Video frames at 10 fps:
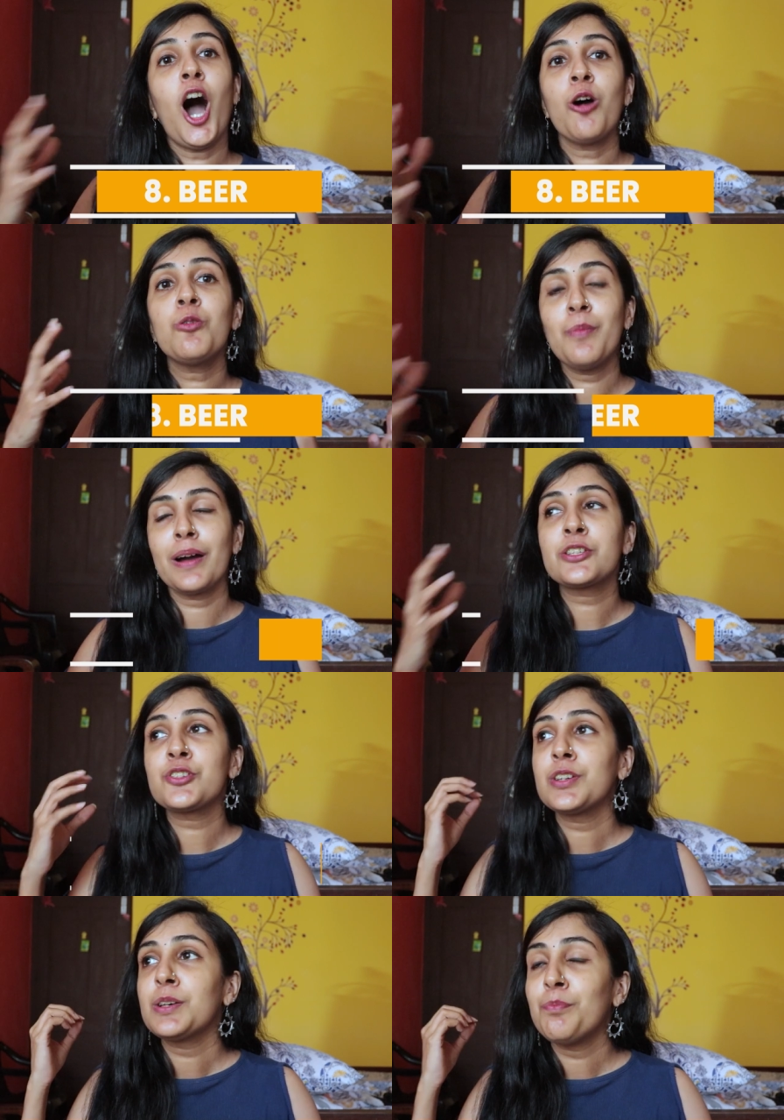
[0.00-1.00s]
how
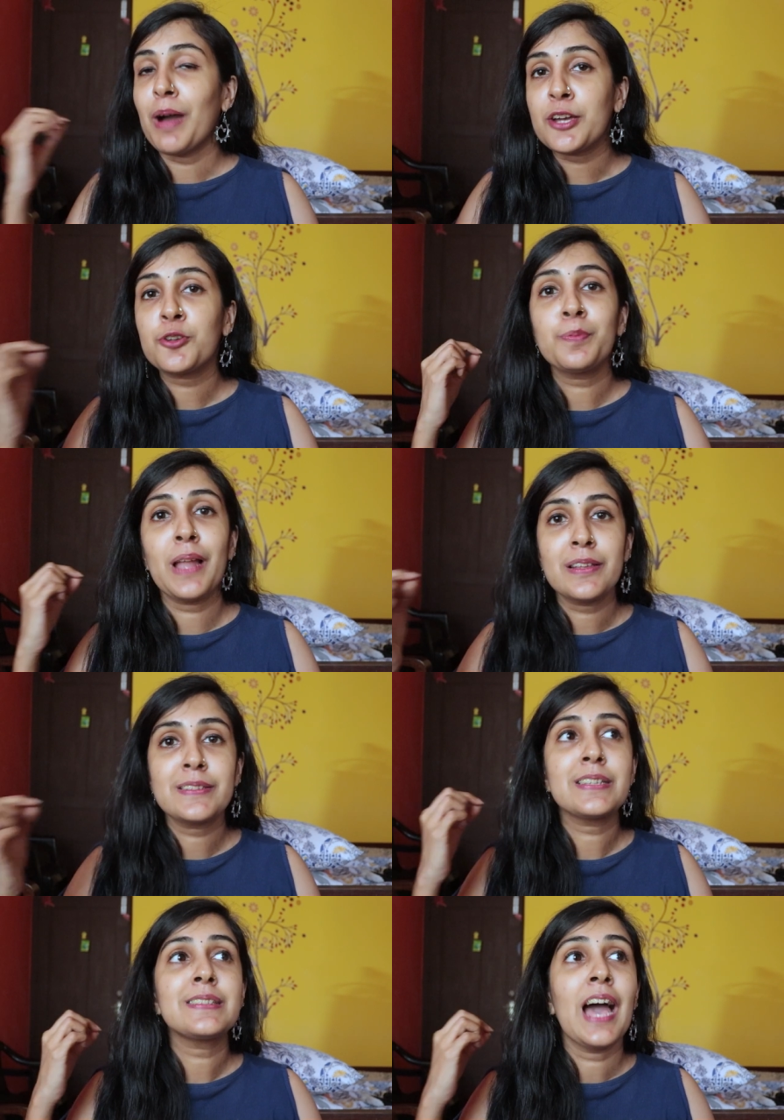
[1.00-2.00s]
much
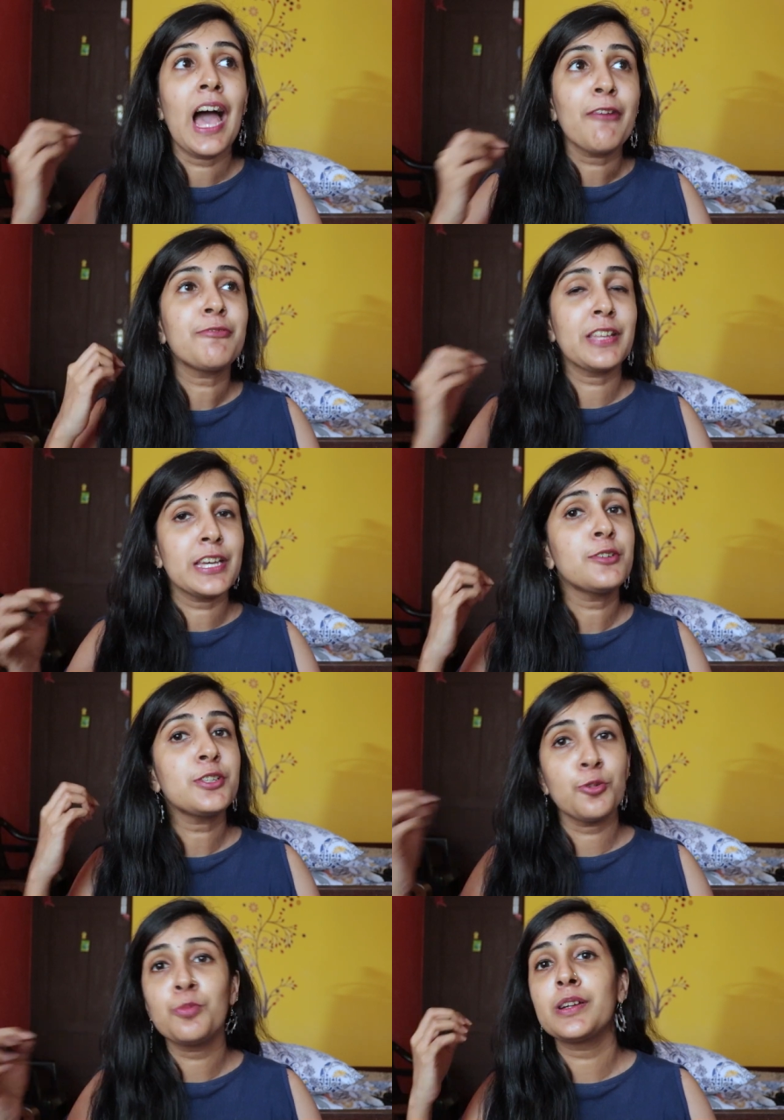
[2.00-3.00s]
microplastics have
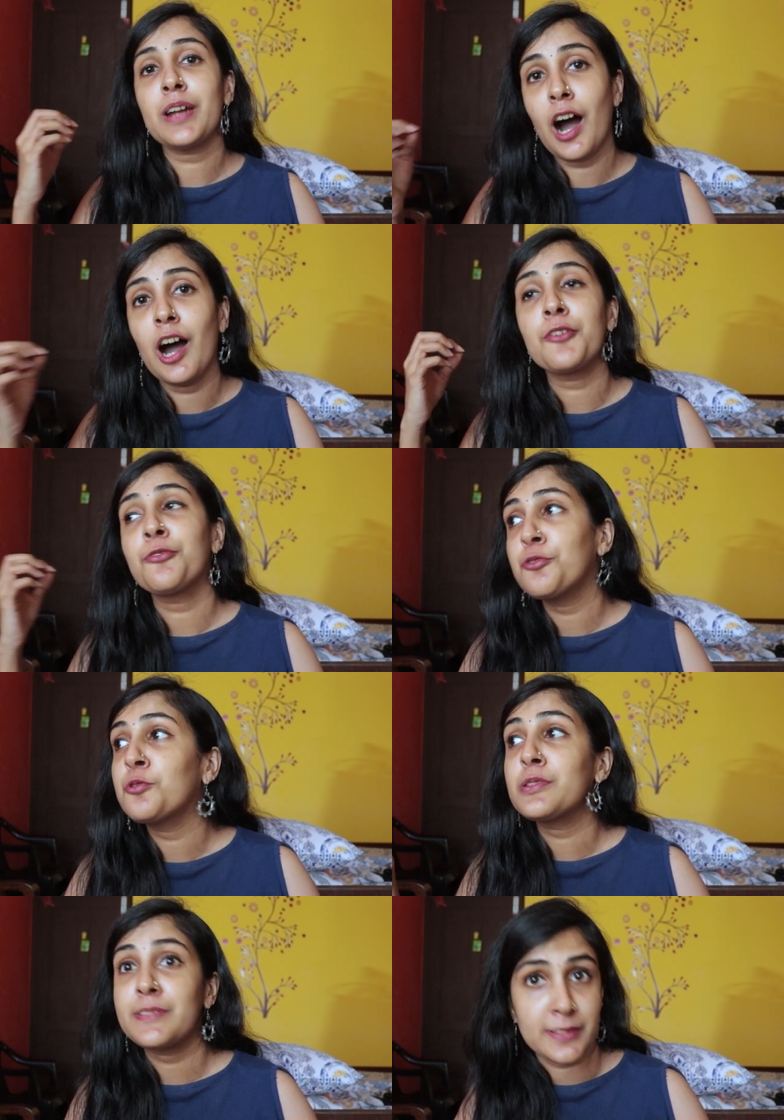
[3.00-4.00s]
taken over our
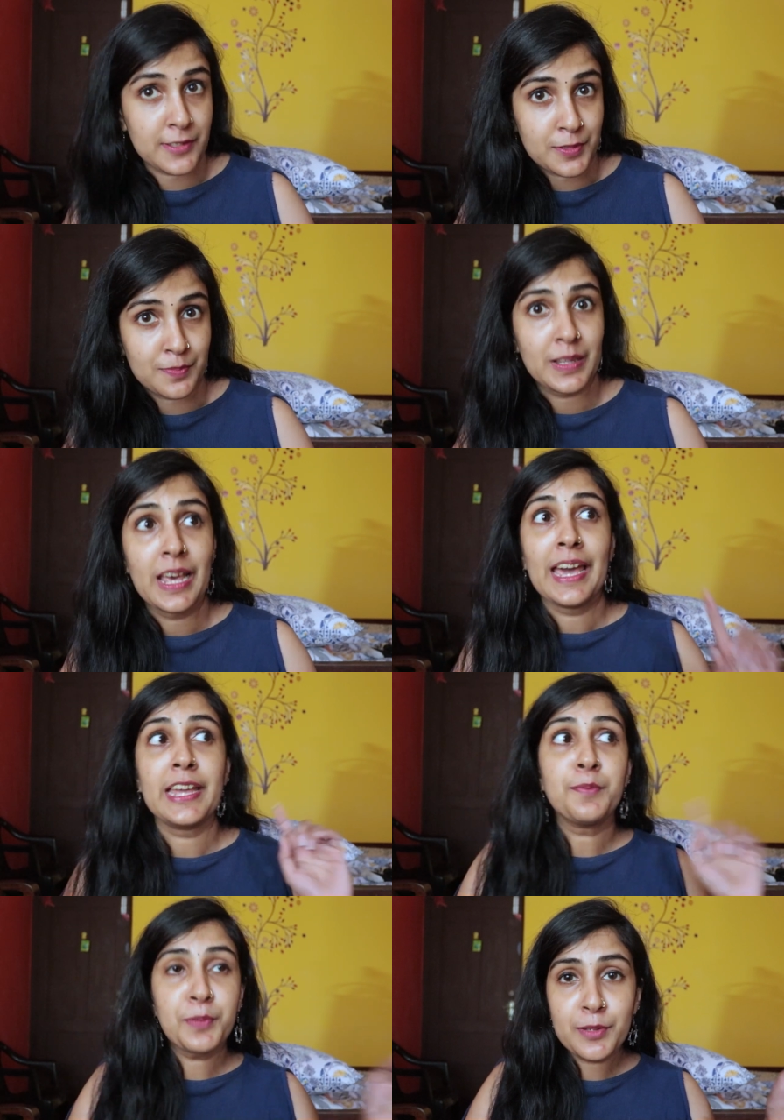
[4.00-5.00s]
food system.
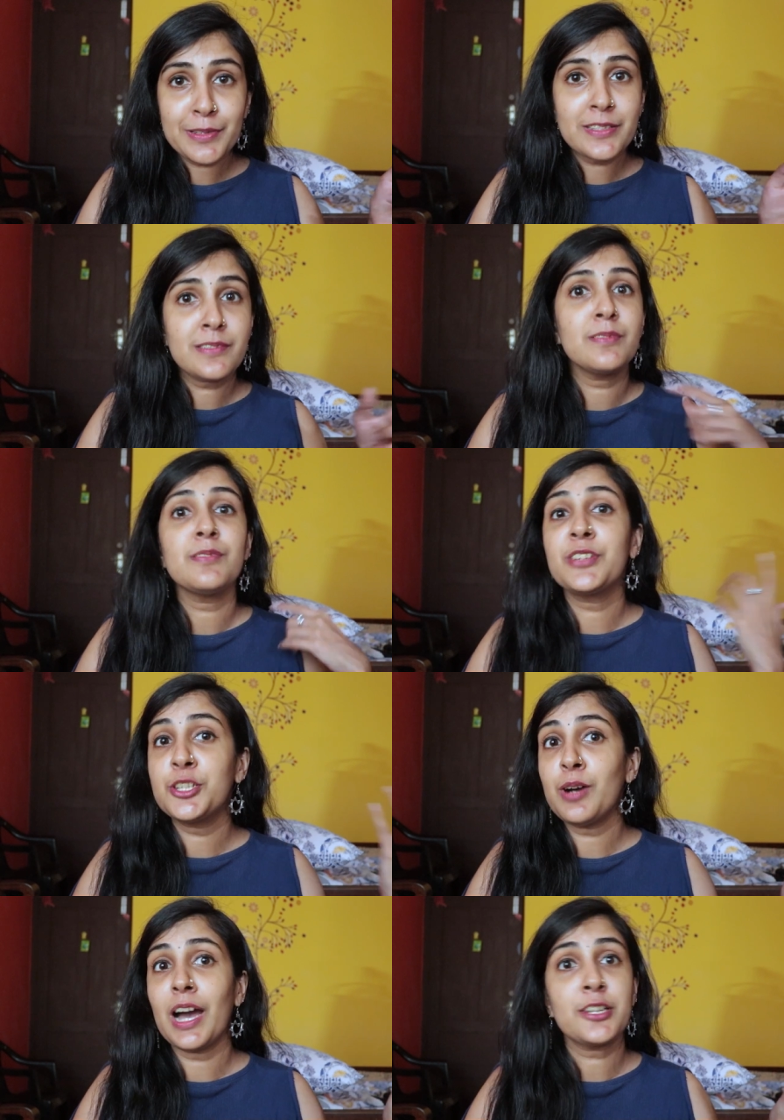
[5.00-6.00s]
In the previous
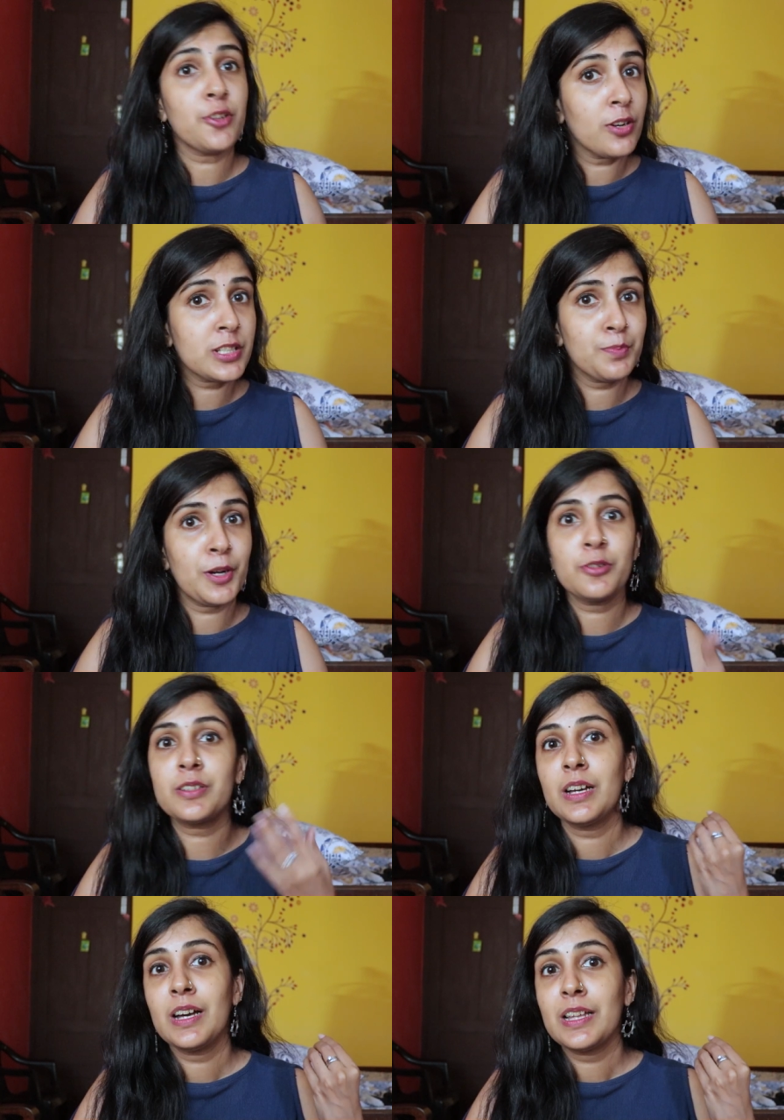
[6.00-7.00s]
video I talked
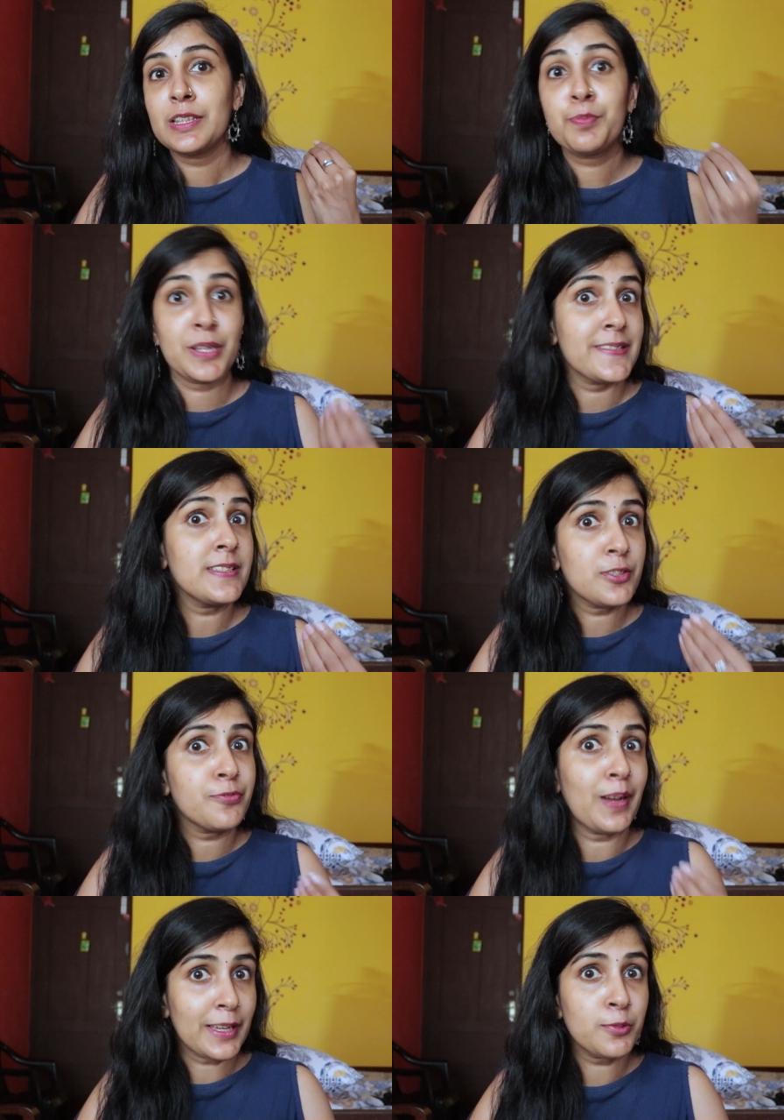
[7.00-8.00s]
about the presence
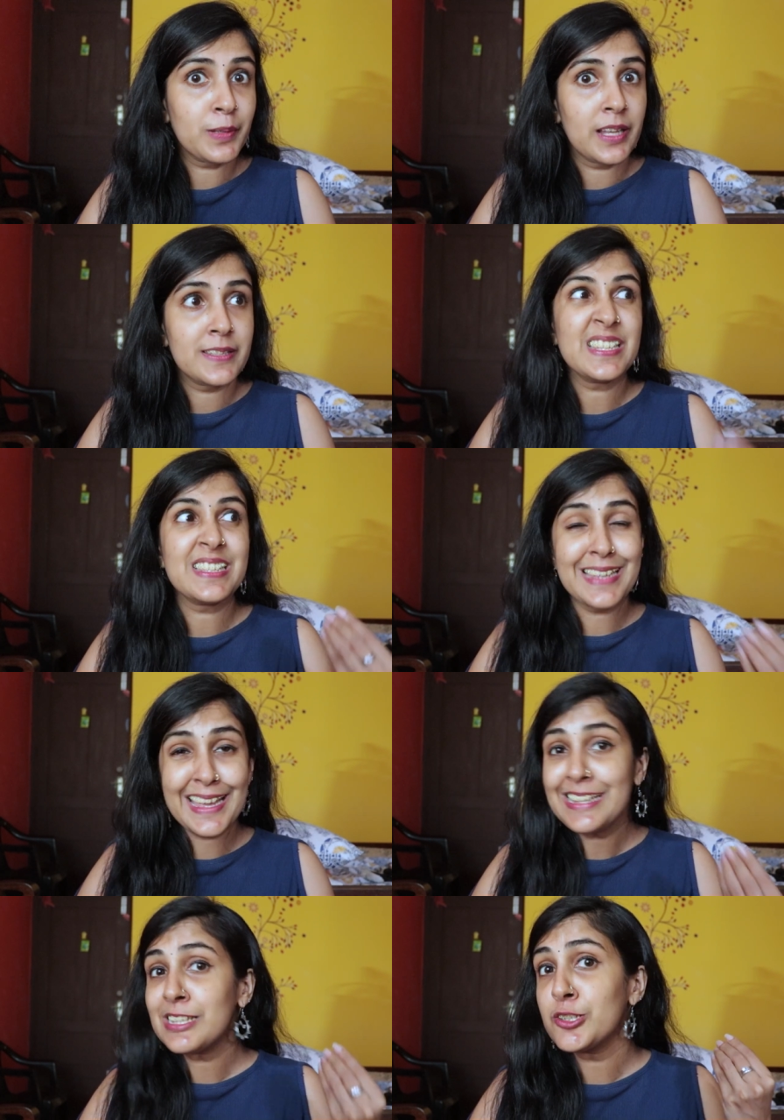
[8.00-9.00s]
of microplastics
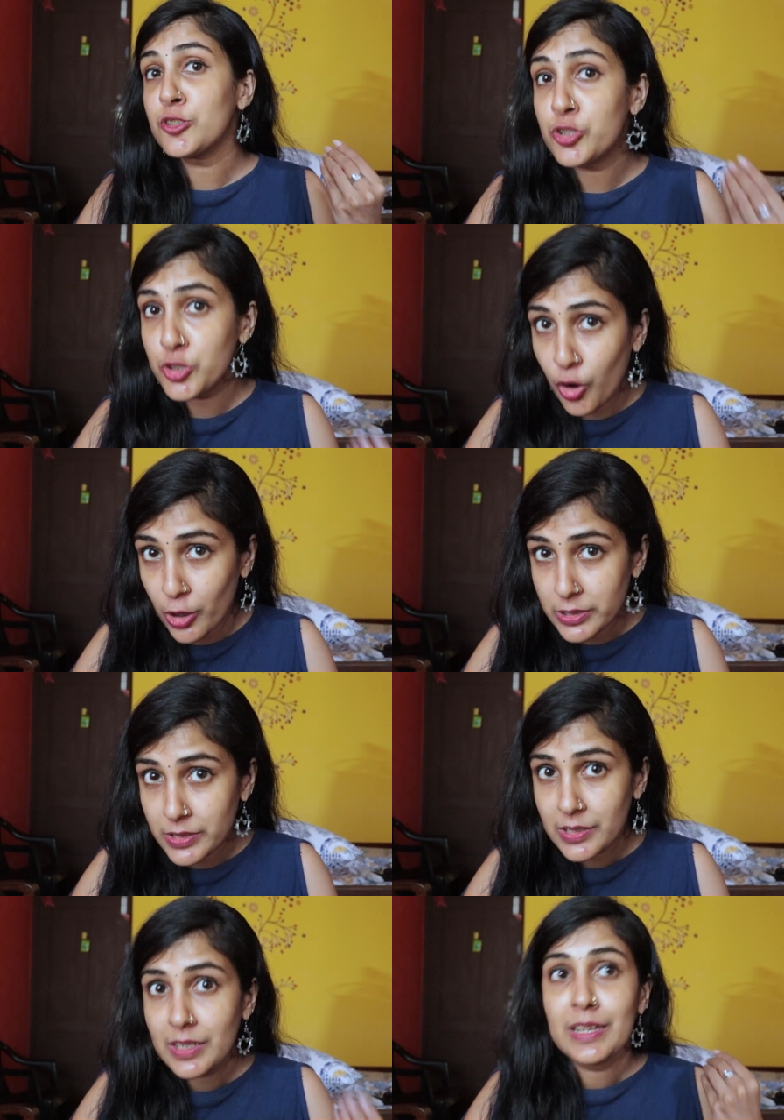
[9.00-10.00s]
in salt